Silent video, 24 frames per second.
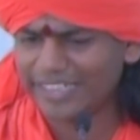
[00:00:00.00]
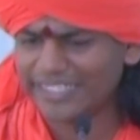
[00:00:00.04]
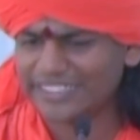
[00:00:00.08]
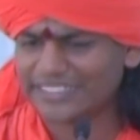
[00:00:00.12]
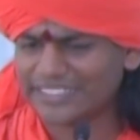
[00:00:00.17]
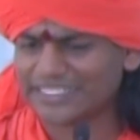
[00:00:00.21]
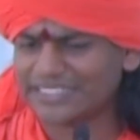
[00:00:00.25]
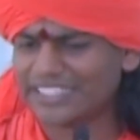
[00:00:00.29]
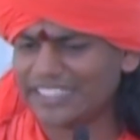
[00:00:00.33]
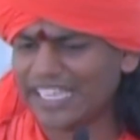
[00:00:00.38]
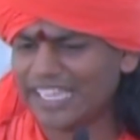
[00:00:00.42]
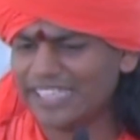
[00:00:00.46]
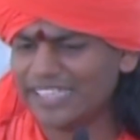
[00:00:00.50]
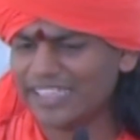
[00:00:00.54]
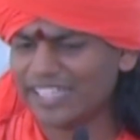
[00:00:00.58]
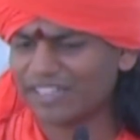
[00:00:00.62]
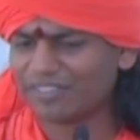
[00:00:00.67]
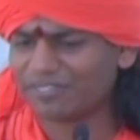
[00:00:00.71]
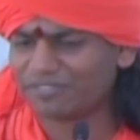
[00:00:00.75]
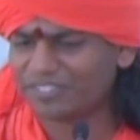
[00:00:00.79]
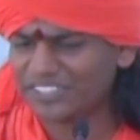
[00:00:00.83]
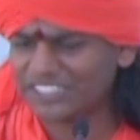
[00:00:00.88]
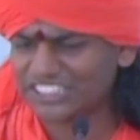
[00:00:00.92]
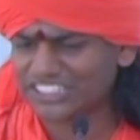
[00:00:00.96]
it is neither
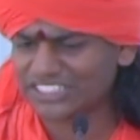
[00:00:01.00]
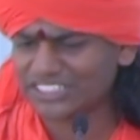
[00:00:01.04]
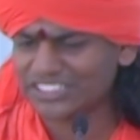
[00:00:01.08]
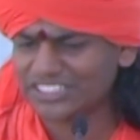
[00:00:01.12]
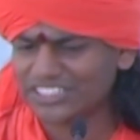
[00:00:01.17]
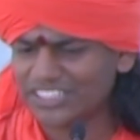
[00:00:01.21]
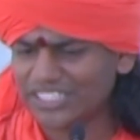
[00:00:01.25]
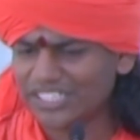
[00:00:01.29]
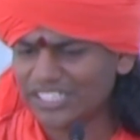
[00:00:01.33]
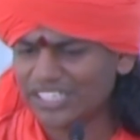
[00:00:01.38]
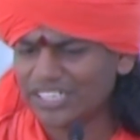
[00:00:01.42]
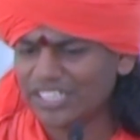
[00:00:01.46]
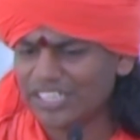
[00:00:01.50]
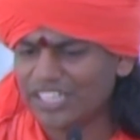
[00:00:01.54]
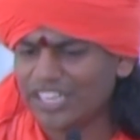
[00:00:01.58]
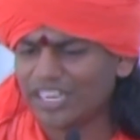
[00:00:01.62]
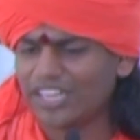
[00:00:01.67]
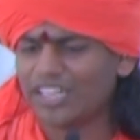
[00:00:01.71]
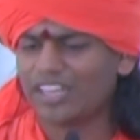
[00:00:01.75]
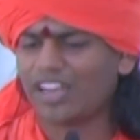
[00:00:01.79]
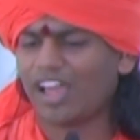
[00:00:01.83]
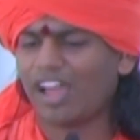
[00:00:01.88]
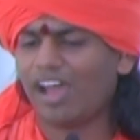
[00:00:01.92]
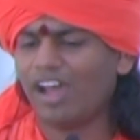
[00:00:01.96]
fish
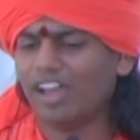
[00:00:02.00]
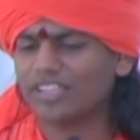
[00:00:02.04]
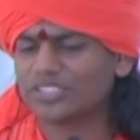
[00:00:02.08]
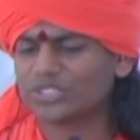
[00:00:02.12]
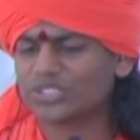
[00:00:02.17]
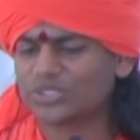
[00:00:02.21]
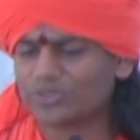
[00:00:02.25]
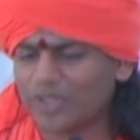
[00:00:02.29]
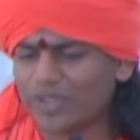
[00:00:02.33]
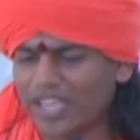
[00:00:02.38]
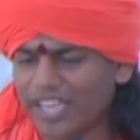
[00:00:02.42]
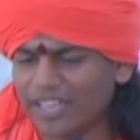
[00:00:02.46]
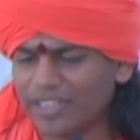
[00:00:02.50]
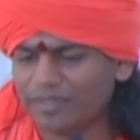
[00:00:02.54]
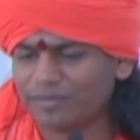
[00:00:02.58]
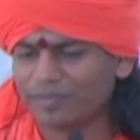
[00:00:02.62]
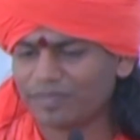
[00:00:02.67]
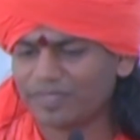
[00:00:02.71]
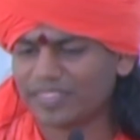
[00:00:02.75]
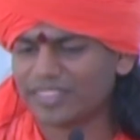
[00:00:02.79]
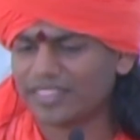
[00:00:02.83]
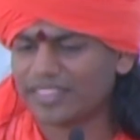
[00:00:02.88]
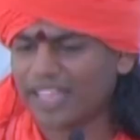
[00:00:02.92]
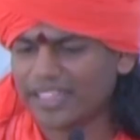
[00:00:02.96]
nor swan,
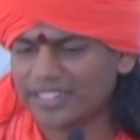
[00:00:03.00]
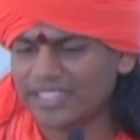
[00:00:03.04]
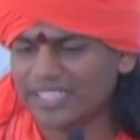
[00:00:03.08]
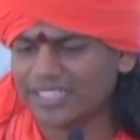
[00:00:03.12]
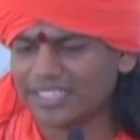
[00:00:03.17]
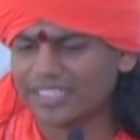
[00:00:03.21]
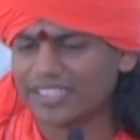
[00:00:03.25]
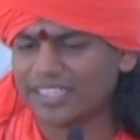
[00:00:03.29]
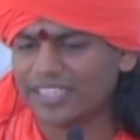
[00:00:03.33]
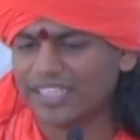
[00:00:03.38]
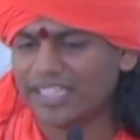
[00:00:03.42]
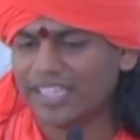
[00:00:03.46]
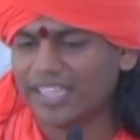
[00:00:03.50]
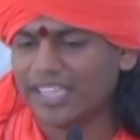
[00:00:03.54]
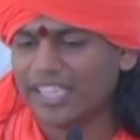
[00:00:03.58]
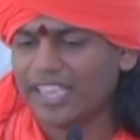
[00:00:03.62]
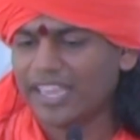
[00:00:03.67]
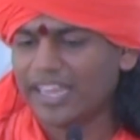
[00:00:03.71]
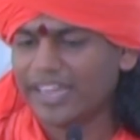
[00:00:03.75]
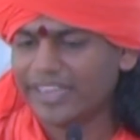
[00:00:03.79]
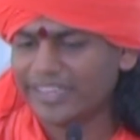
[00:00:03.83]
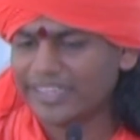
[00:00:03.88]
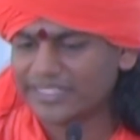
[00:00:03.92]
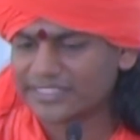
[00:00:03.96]
nothing.
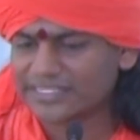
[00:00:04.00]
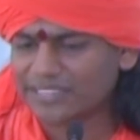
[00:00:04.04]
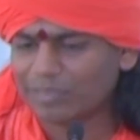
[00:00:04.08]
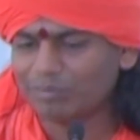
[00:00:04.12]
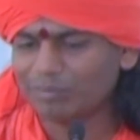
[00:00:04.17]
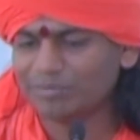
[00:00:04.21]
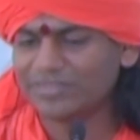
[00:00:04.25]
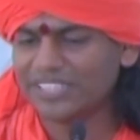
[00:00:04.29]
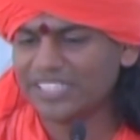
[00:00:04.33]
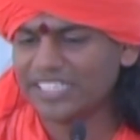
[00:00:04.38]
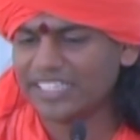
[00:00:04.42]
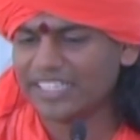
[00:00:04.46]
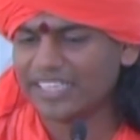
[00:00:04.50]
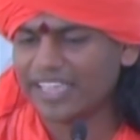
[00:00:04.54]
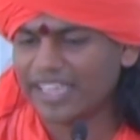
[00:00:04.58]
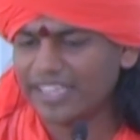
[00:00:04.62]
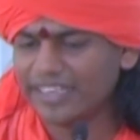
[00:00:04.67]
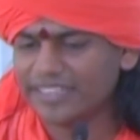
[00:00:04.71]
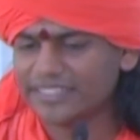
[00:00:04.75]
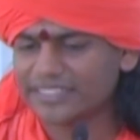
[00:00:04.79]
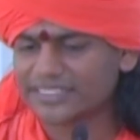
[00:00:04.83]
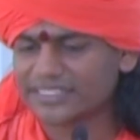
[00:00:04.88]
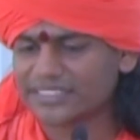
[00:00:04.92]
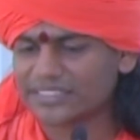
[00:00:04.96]
It is something
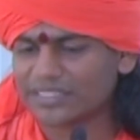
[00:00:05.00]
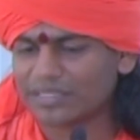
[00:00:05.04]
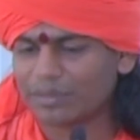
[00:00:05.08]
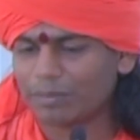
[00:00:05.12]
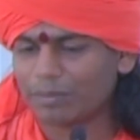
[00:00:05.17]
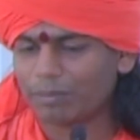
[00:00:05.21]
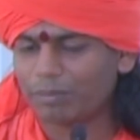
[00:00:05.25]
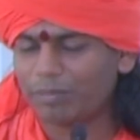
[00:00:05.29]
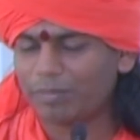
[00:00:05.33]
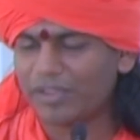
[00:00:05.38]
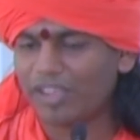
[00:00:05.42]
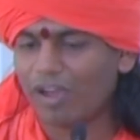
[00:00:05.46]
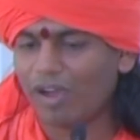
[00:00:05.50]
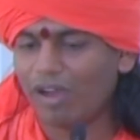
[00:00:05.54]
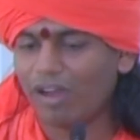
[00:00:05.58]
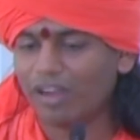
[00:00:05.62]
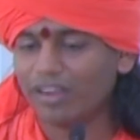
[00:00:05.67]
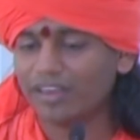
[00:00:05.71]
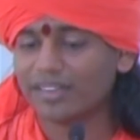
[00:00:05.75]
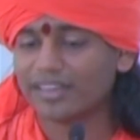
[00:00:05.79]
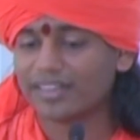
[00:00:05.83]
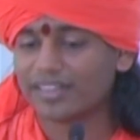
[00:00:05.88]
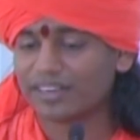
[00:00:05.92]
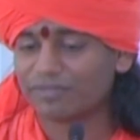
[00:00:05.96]
else
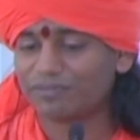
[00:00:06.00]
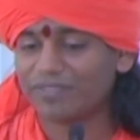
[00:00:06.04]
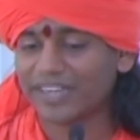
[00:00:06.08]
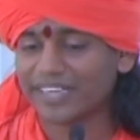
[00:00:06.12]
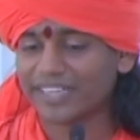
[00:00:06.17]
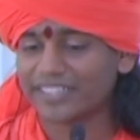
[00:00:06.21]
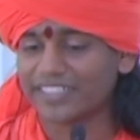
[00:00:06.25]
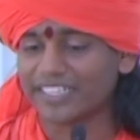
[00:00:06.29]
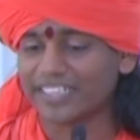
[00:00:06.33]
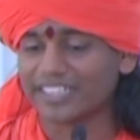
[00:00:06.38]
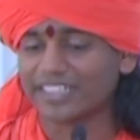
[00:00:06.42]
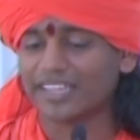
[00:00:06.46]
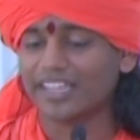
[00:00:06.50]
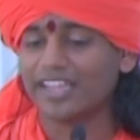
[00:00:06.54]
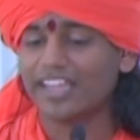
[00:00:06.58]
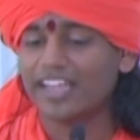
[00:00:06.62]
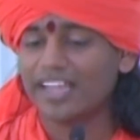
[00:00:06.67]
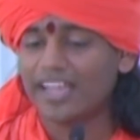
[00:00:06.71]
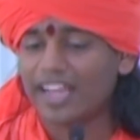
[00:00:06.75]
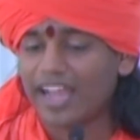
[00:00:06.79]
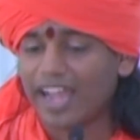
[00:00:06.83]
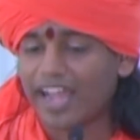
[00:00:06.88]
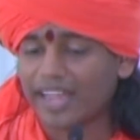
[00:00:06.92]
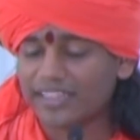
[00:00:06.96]
beyond reflecting.
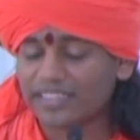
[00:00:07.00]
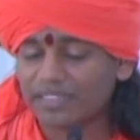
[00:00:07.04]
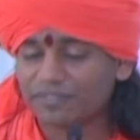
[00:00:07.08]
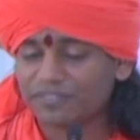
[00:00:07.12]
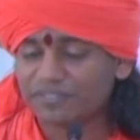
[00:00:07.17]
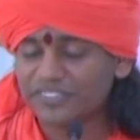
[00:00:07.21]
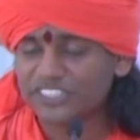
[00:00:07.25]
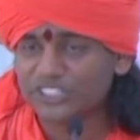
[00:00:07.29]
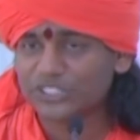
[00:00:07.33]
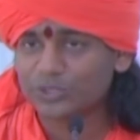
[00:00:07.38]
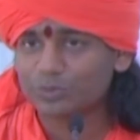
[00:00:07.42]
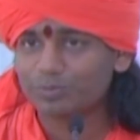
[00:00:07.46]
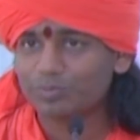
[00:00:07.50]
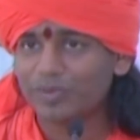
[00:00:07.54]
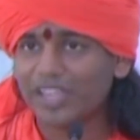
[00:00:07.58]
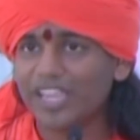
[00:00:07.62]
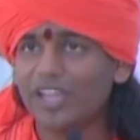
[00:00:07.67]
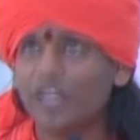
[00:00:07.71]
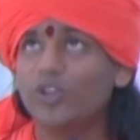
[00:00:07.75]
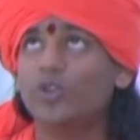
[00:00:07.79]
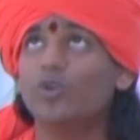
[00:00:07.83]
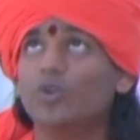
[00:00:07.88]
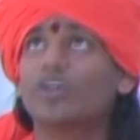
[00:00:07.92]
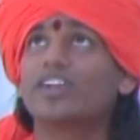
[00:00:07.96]
And the fish
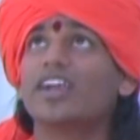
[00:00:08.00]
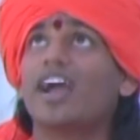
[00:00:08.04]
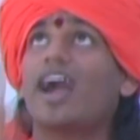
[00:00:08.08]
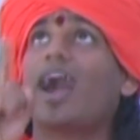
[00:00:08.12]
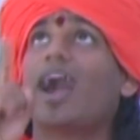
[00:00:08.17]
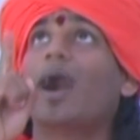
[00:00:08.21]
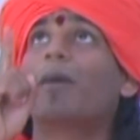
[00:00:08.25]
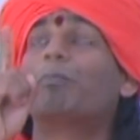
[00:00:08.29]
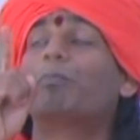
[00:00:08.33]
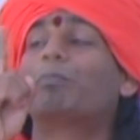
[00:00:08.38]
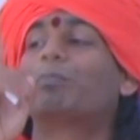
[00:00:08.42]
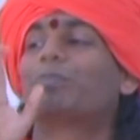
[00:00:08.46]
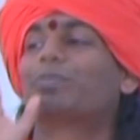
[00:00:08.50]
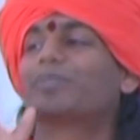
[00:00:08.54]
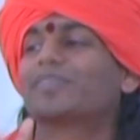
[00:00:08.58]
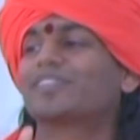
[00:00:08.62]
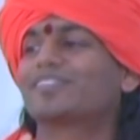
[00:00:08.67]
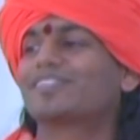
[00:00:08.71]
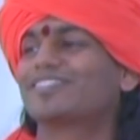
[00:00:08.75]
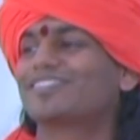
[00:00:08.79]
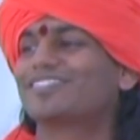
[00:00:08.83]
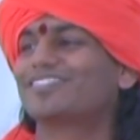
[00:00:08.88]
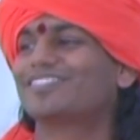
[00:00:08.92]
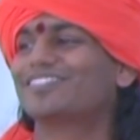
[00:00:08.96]
may look
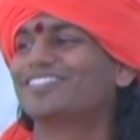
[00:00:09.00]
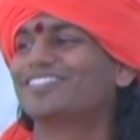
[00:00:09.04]
up